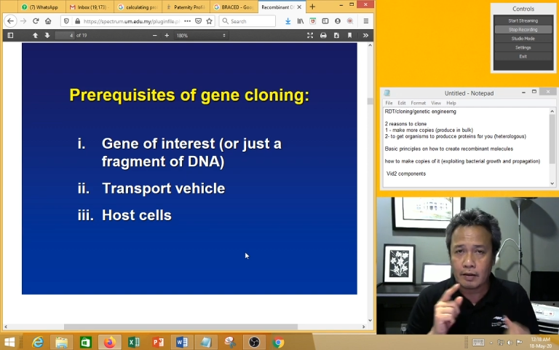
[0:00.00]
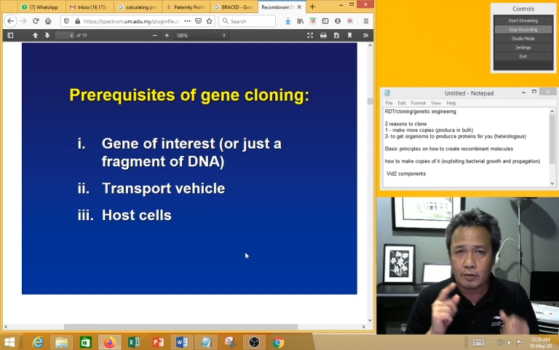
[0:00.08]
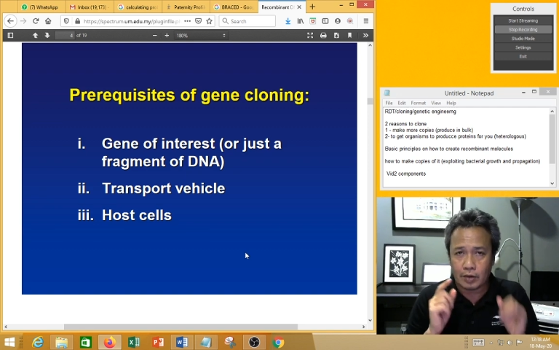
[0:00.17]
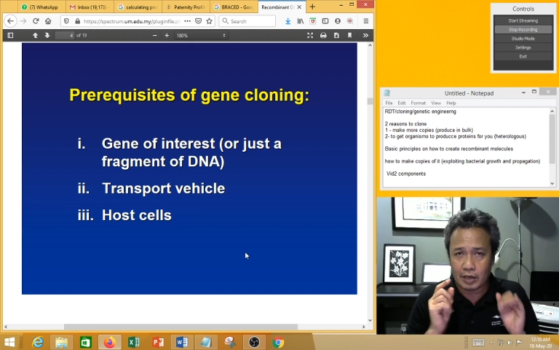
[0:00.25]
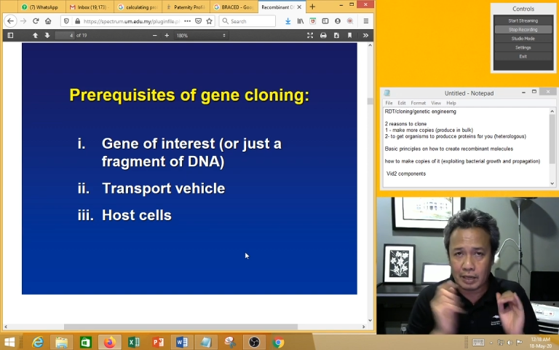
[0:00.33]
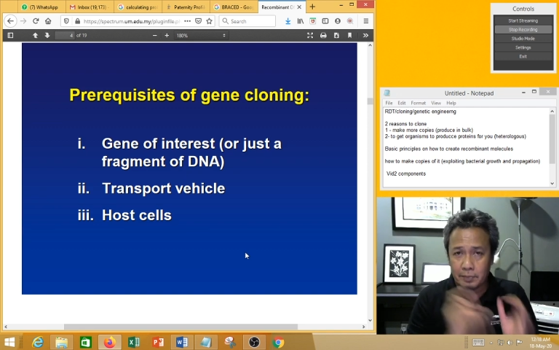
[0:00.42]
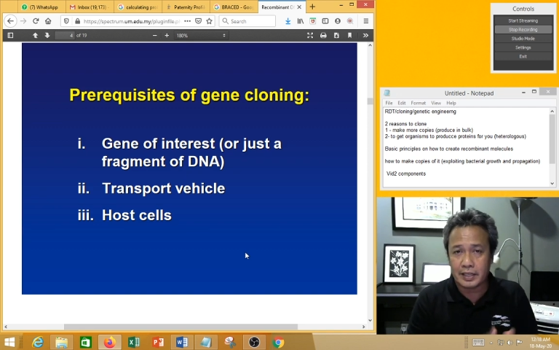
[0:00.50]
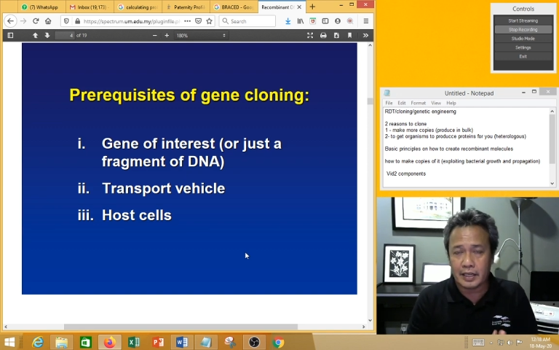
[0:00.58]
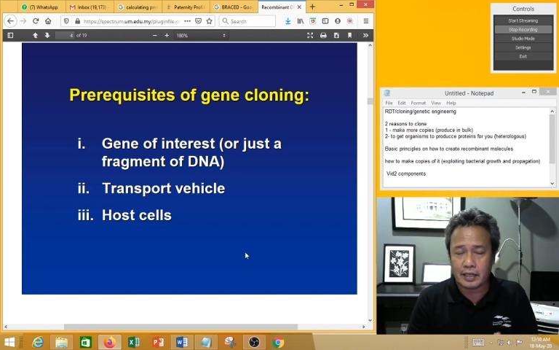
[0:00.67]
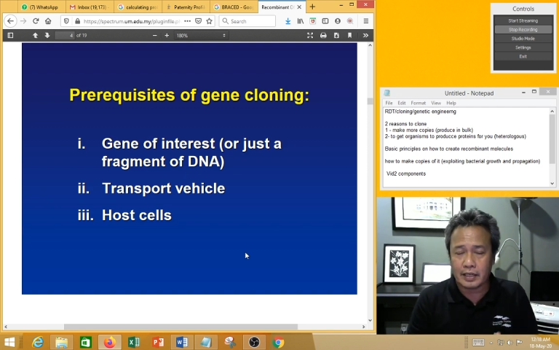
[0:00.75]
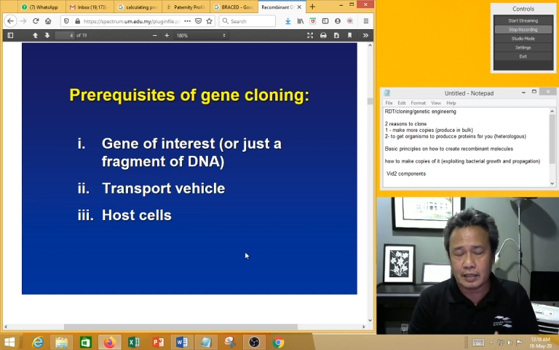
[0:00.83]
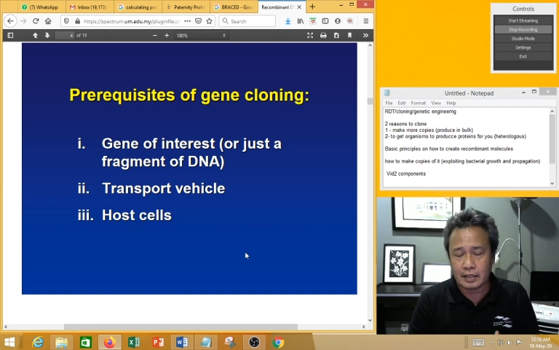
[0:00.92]
we are
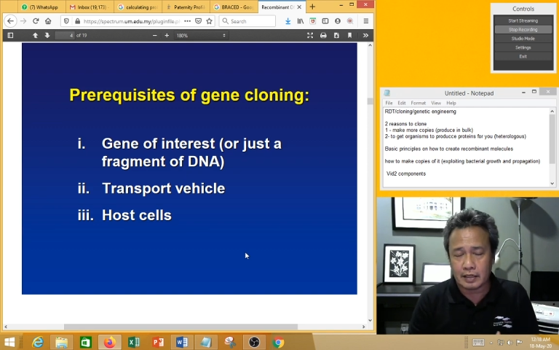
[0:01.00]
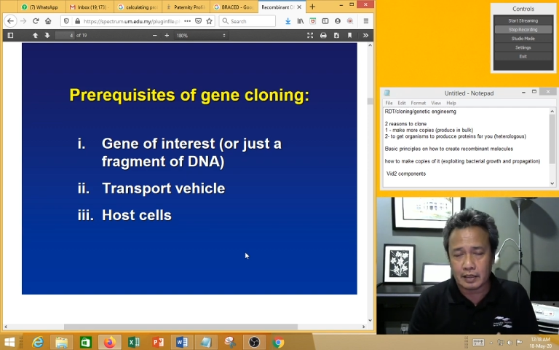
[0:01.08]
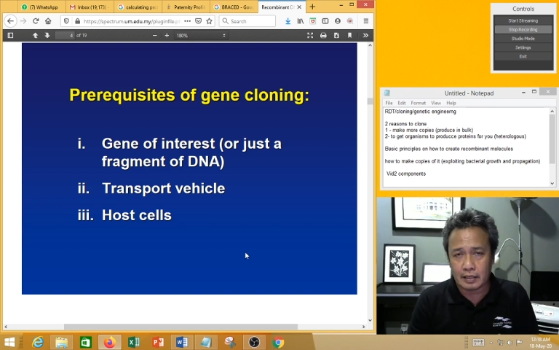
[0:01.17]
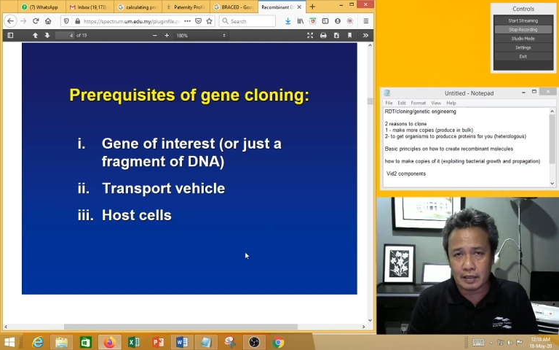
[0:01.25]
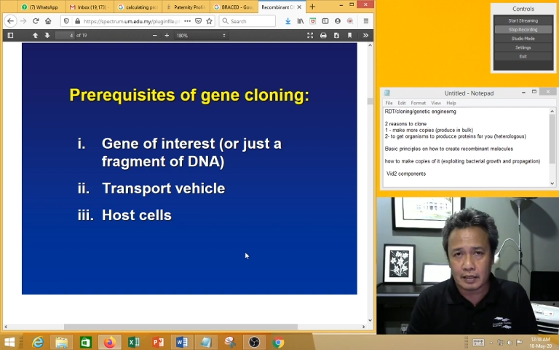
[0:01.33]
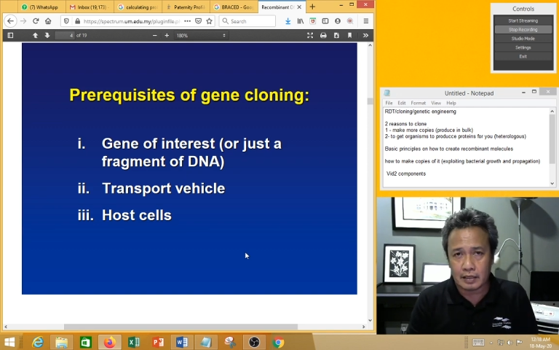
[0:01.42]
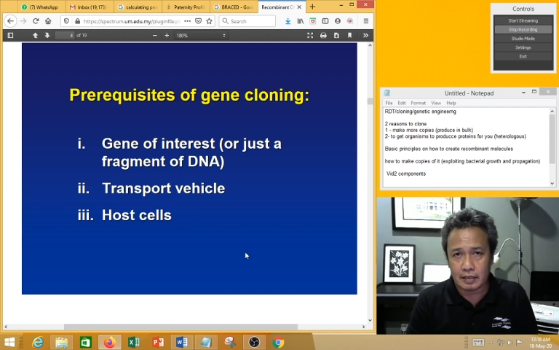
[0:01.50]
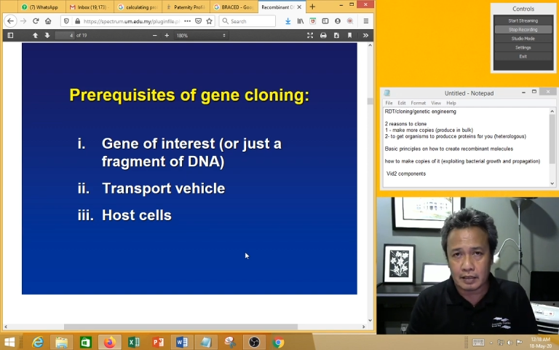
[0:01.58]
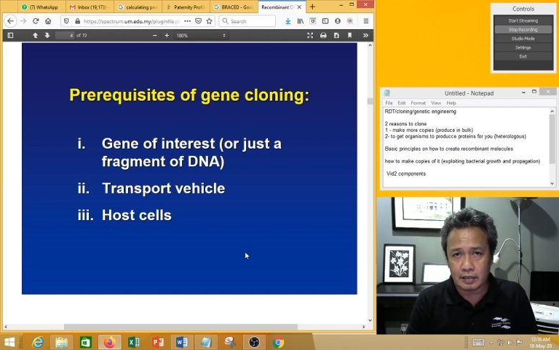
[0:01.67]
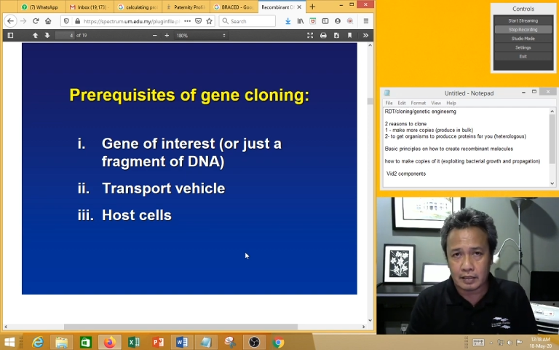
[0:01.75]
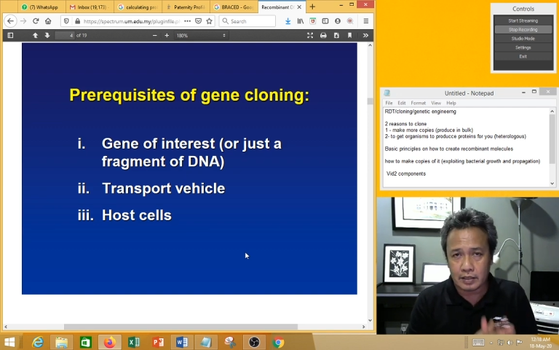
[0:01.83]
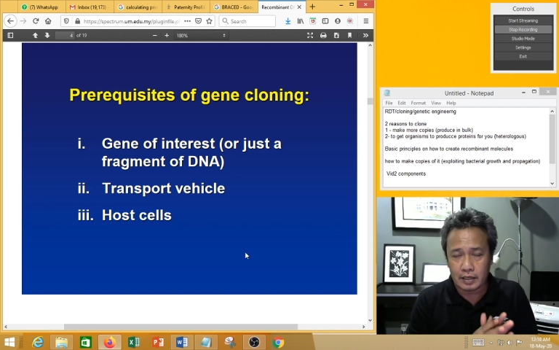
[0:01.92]
limiting
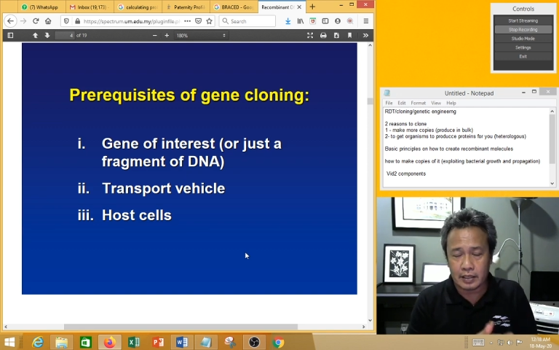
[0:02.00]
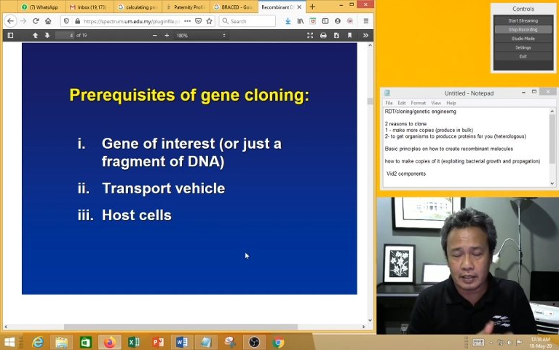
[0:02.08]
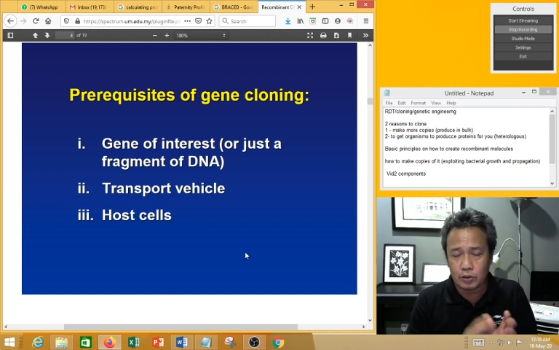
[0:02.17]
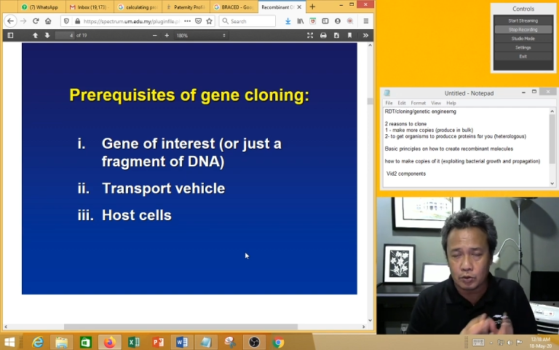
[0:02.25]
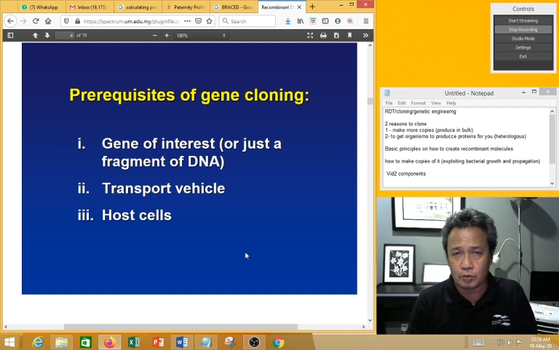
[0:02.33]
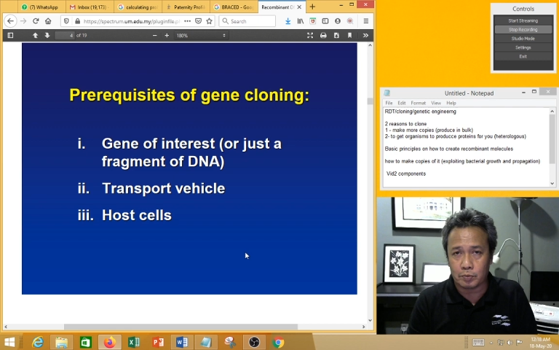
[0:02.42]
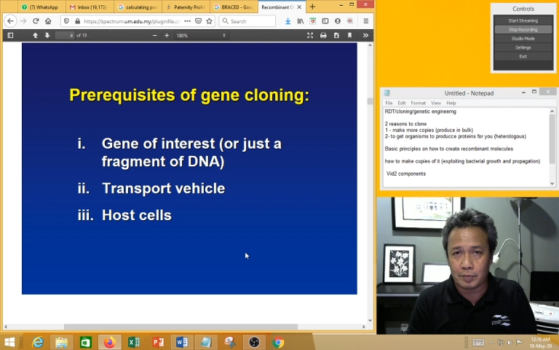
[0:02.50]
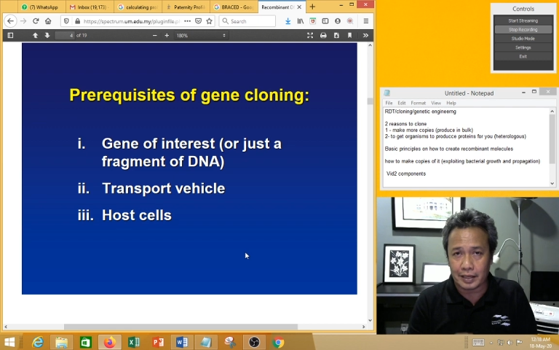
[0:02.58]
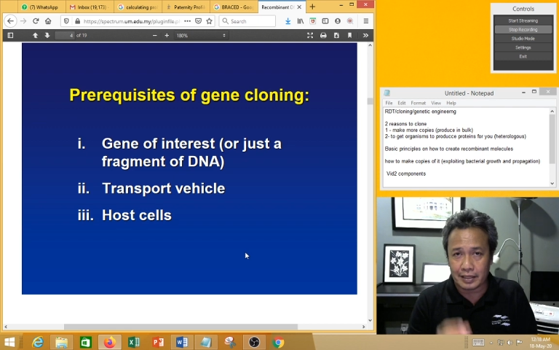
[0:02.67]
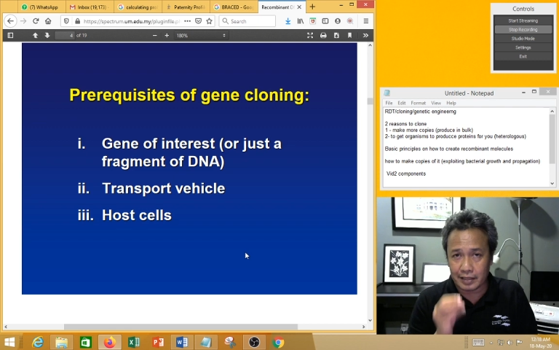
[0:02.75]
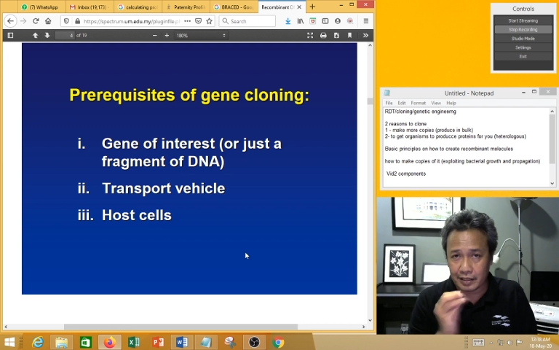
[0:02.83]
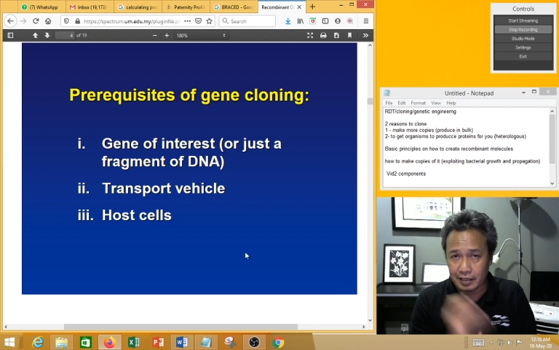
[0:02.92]
the study to
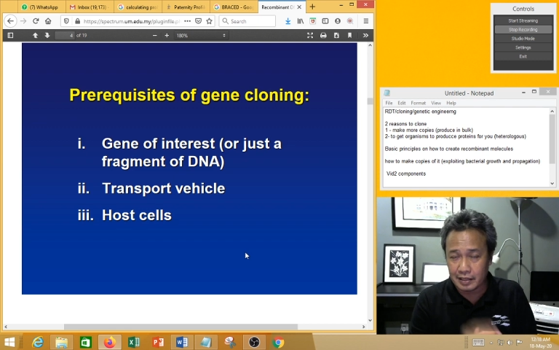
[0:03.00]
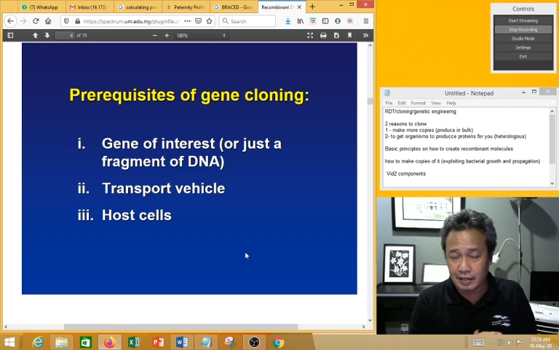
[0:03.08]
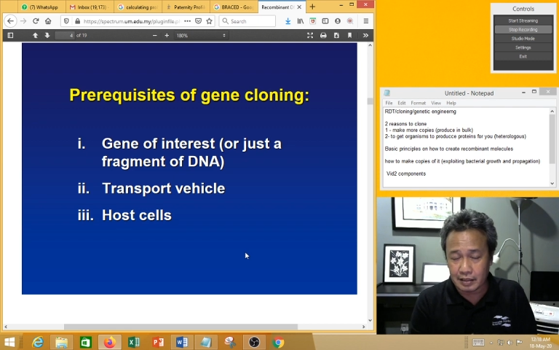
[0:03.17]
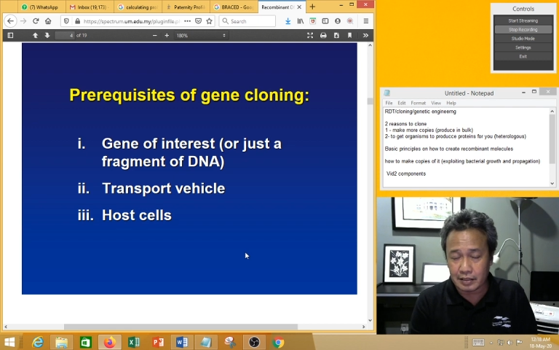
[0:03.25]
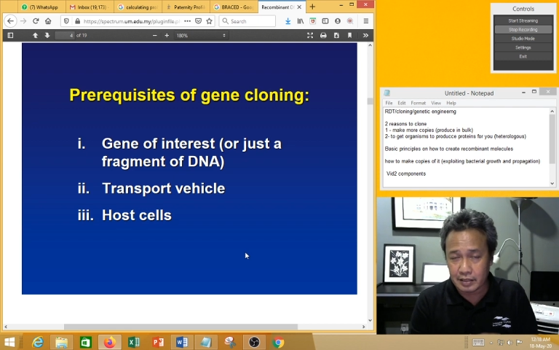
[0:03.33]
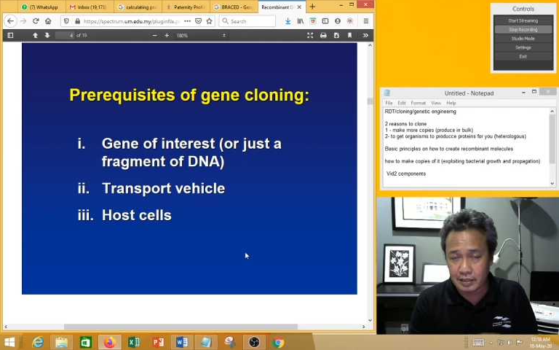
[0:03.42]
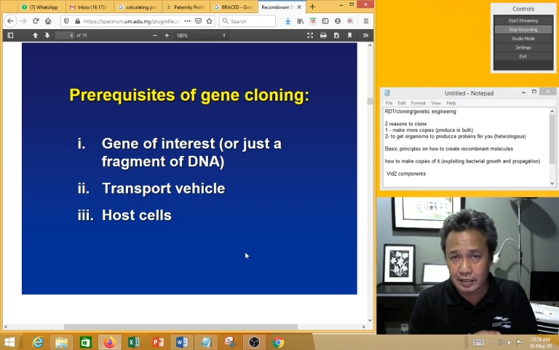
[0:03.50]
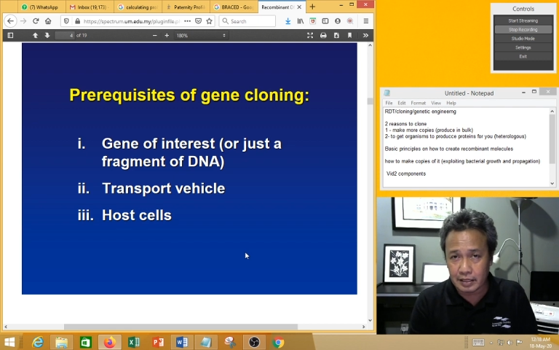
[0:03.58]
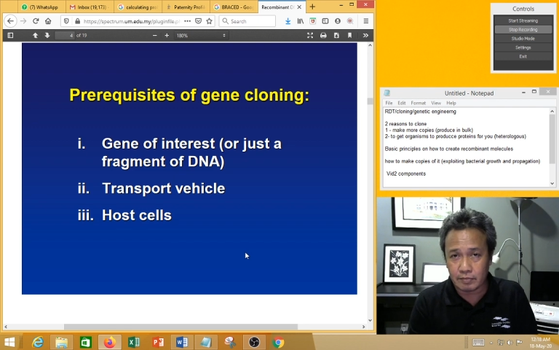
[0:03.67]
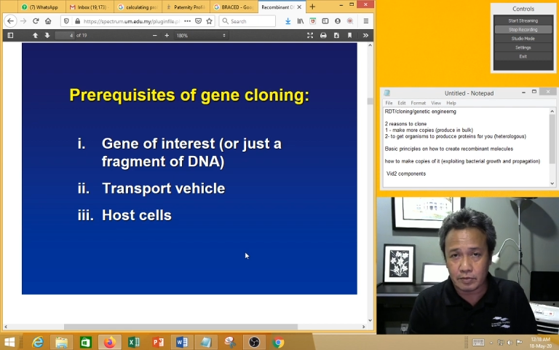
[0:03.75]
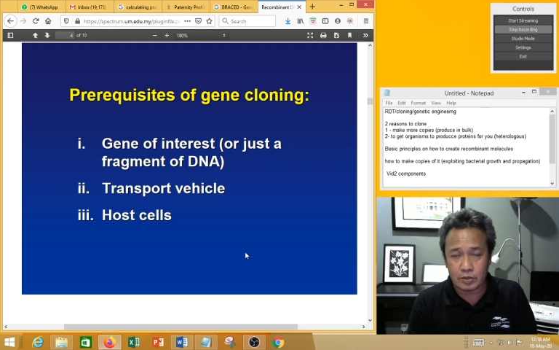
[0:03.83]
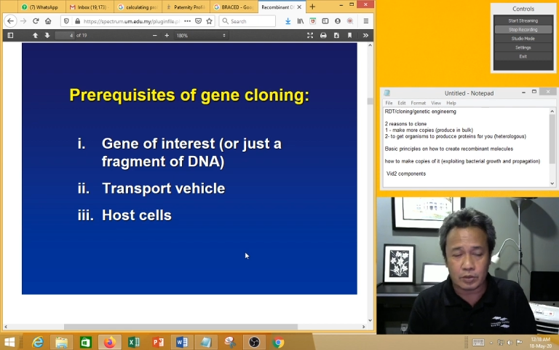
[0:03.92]
bacterial systems.